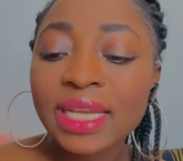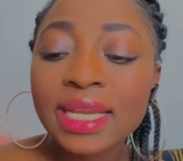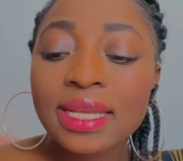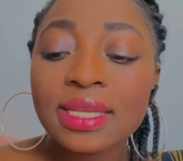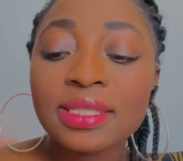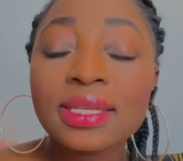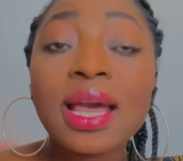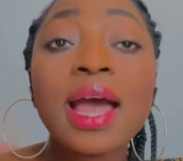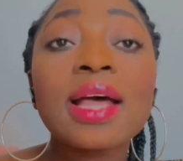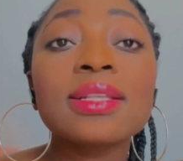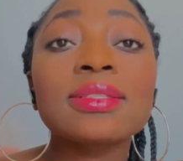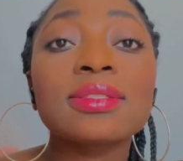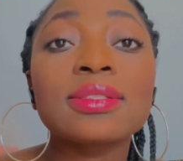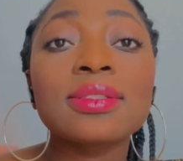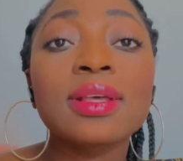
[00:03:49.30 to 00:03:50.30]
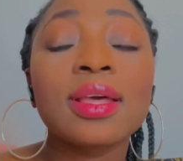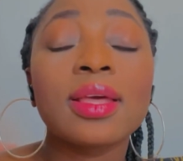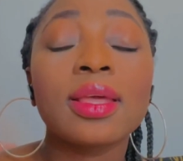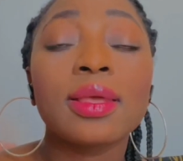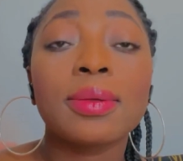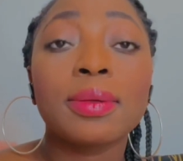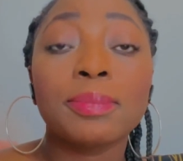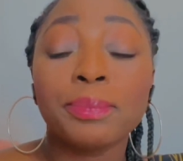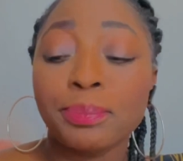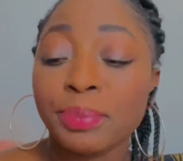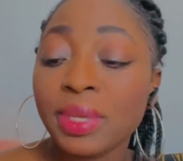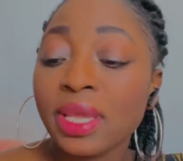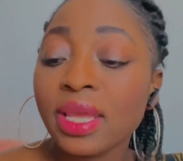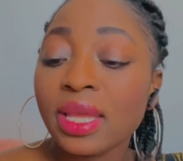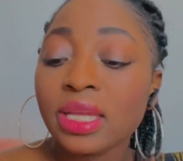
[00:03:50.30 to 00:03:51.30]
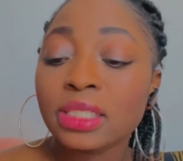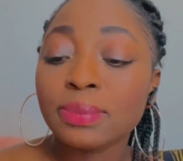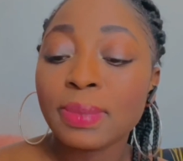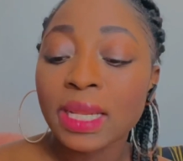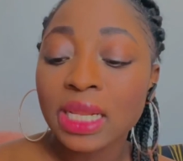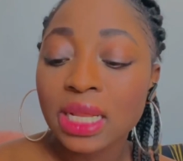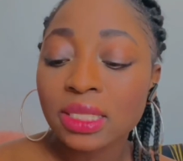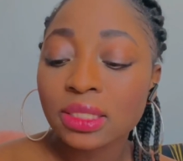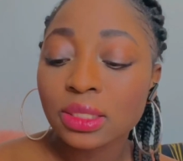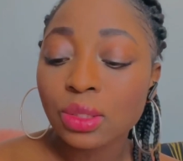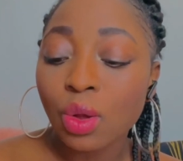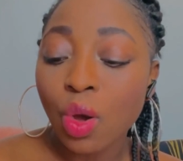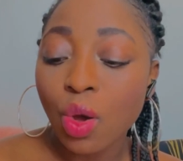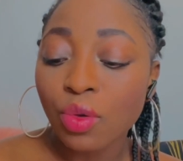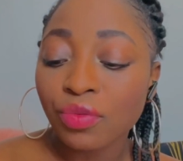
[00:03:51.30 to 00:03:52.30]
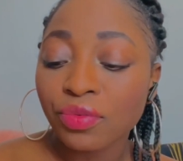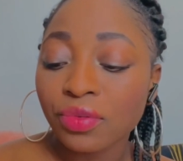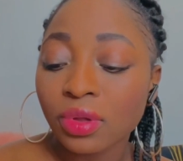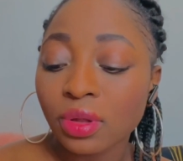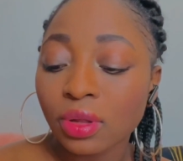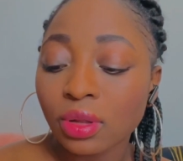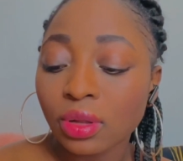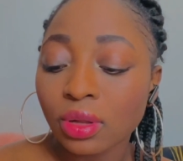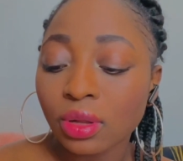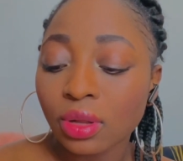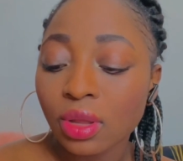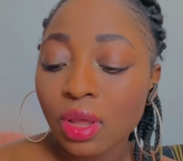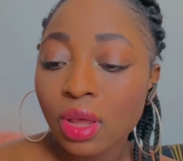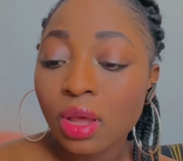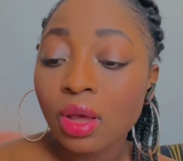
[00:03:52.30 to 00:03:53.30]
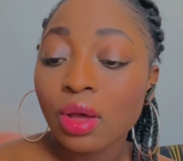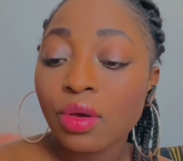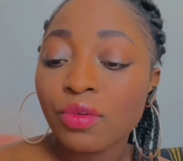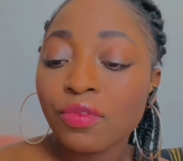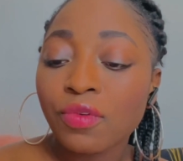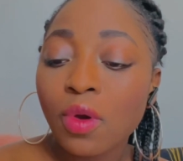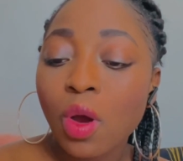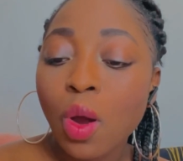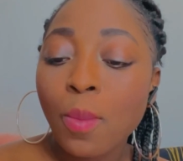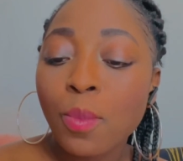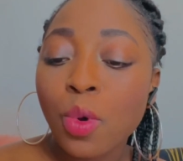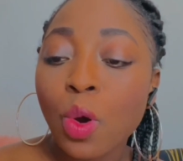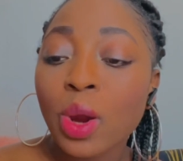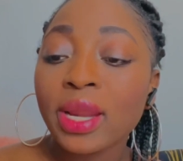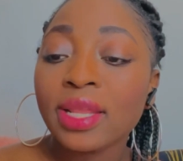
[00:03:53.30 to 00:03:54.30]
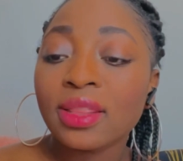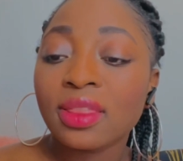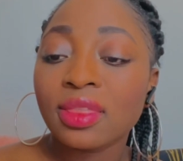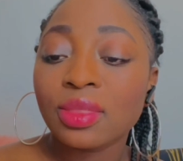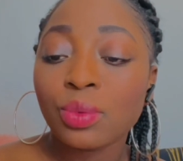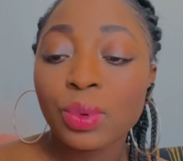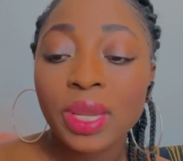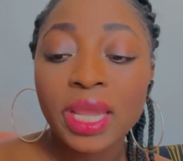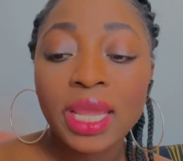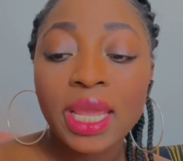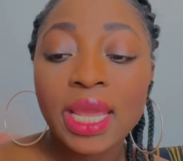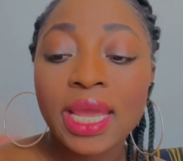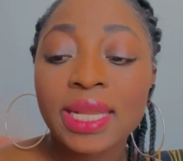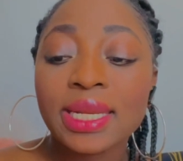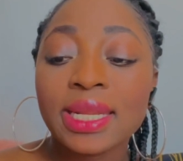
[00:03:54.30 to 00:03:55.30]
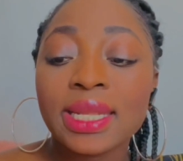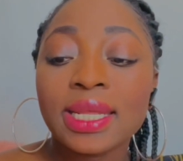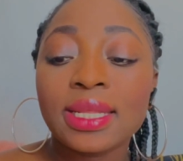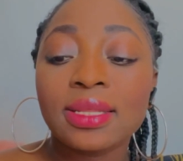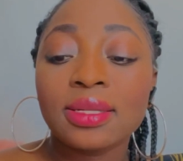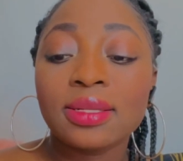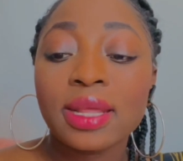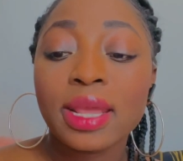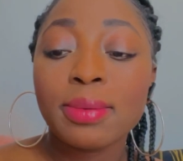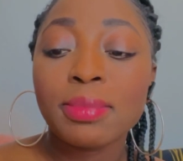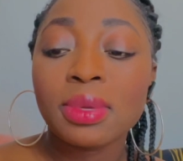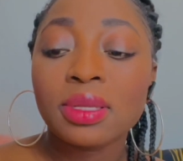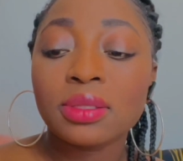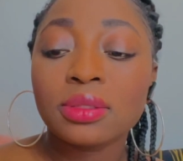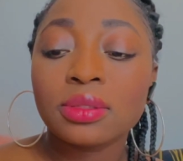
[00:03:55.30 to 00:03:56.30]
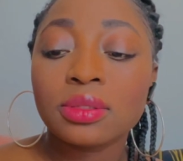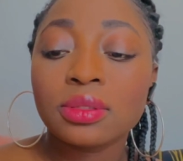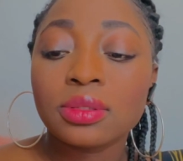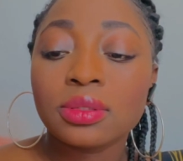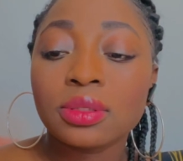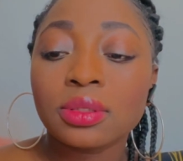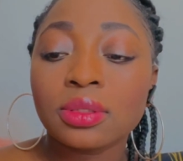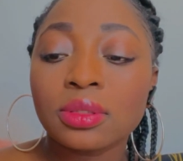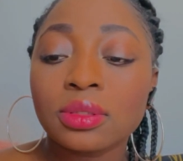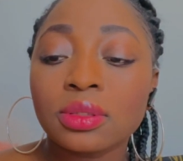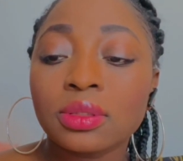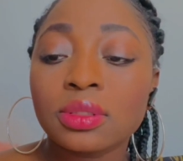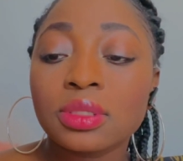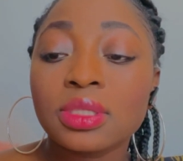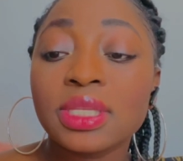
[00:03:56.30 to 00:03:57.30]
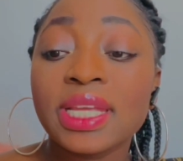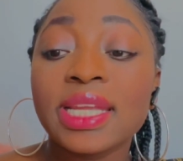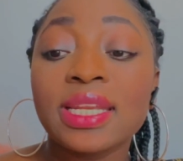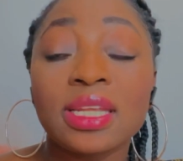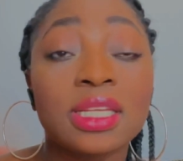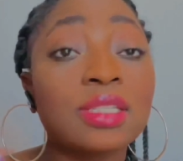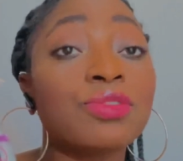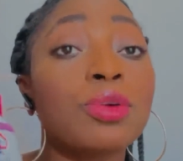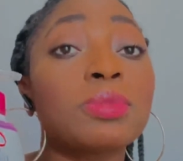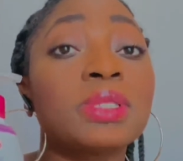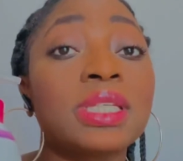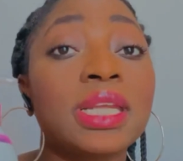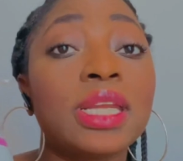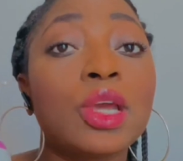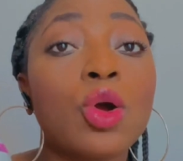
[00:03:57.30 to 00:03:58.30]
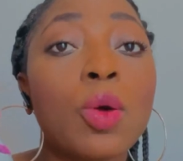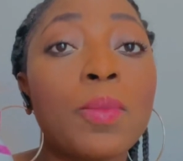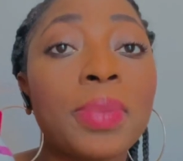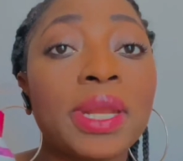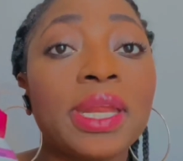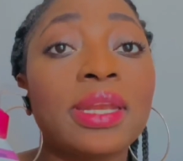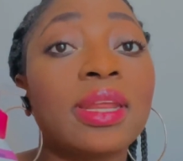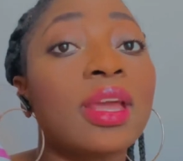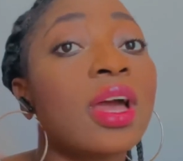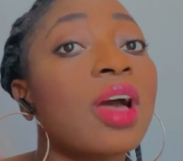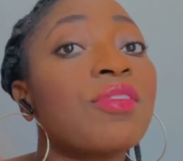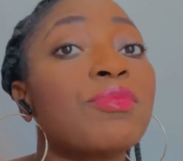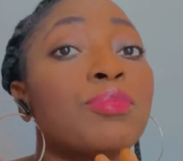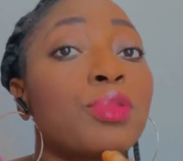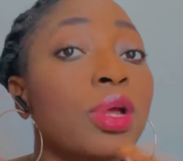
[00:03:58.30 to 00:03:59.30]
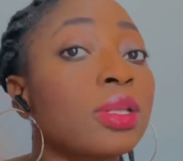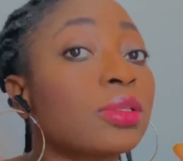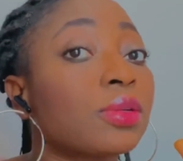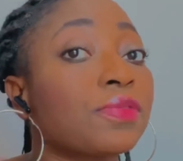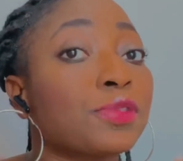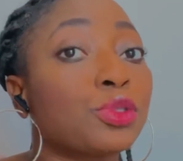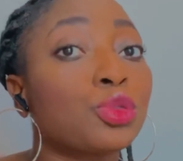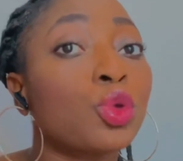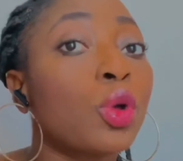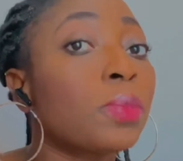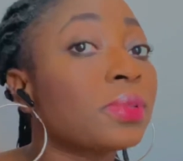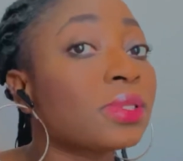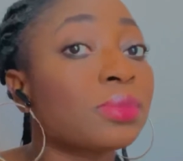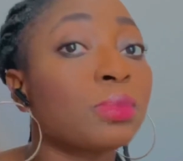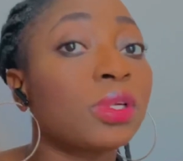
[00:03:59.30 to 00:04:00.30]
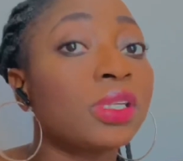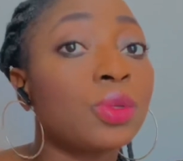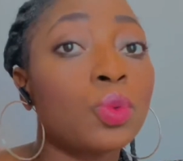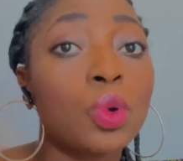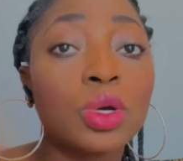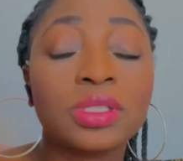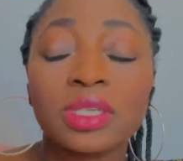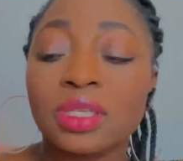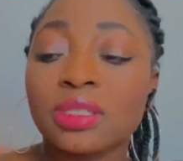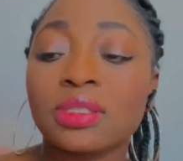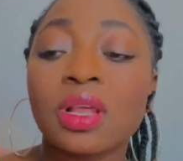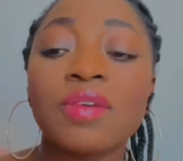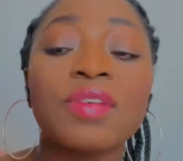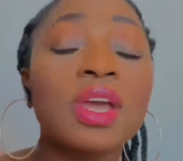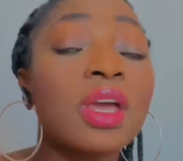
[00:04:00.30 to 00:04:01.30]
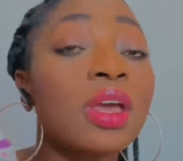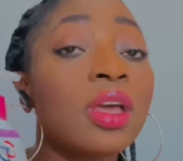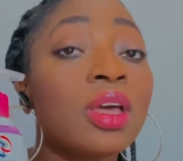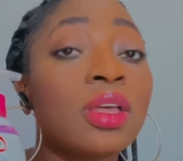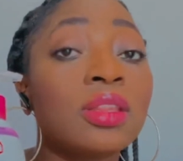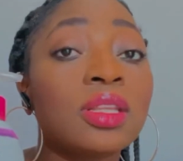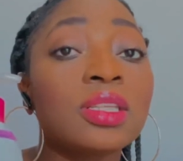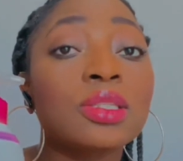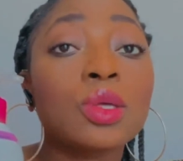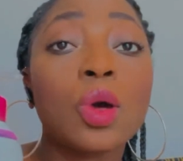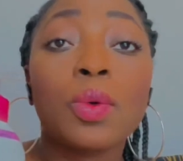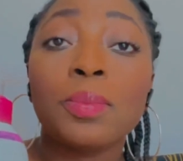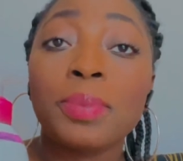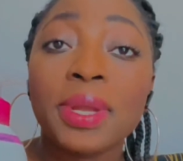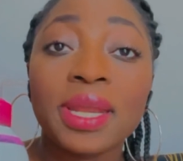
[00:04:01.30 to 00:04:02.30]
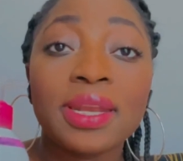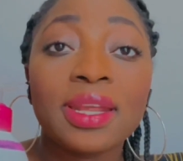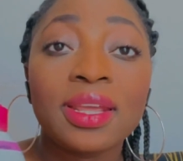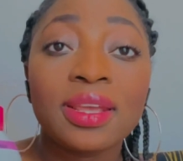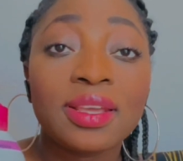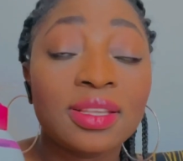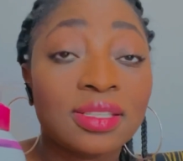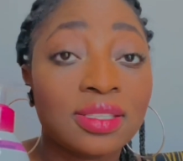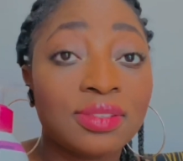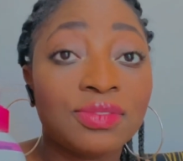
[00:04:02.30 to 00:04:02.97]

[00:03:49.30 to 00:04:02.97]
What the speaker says: it has a pH balance of 4.3, and the name is CD. It's from CD company. They have brands of soaps, body wash and stuff. This company is